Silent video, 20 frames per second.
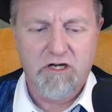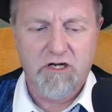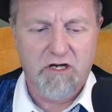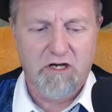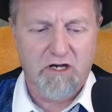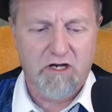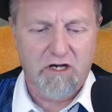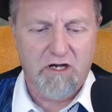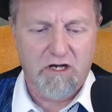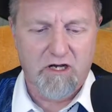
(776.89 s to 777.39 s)

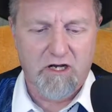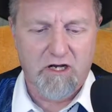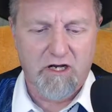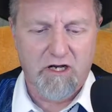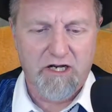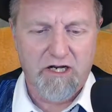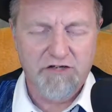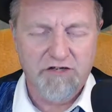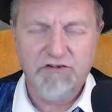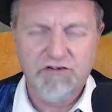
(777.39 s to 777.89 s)

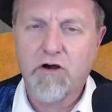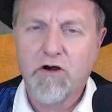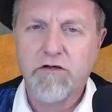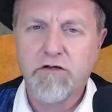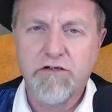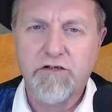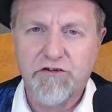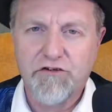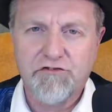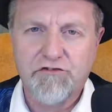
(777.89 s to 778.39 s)
It's
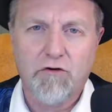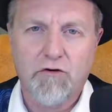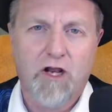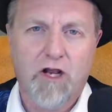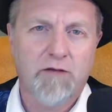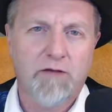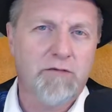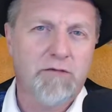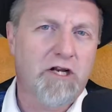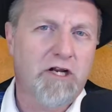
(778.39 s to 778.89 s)
hard to
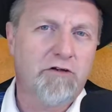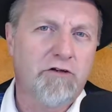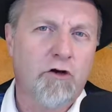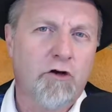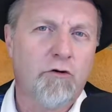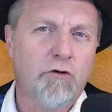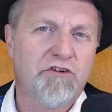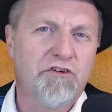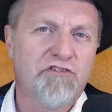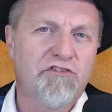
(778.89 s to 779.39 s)
describe, but I
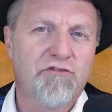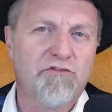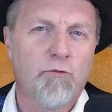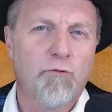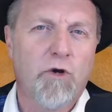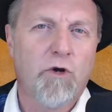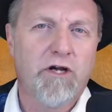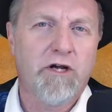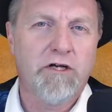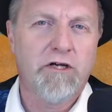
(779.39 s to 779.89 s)
notice
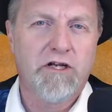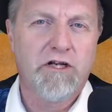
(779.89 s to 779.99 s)
when